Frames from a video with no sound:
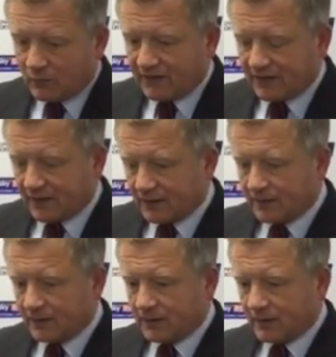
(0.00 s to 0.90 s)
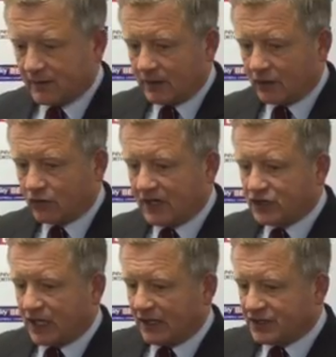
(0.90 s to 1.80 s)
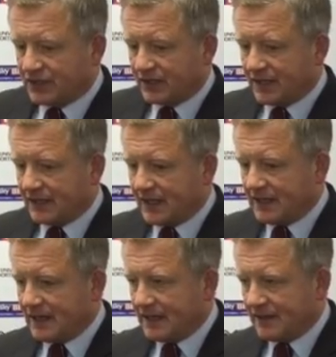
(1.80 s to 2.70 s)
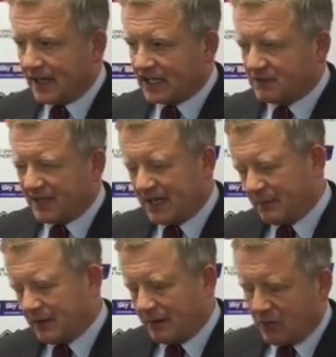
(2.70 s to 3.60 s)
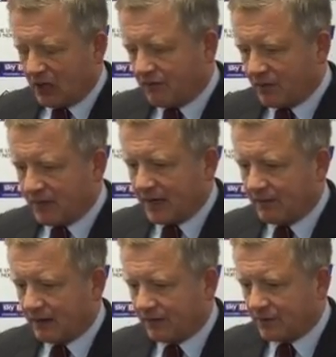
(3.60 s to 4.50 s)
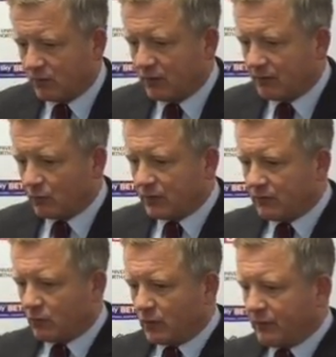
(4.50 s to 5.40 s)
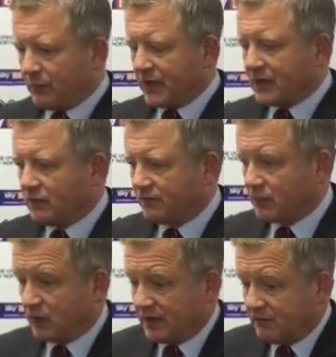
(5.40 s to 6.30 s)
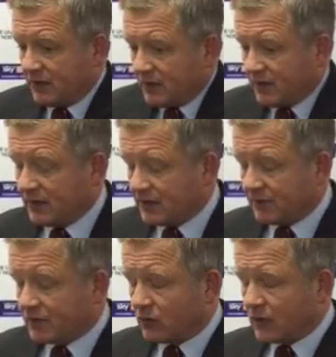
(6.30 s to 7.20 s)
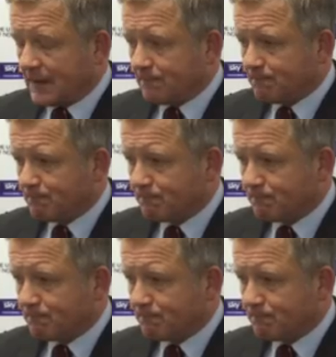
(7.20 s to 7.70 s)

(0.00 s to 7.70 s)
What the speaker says: We've had a great challenge in the last minute, but apart from that, I think we were pretty comfortable in a difficult game.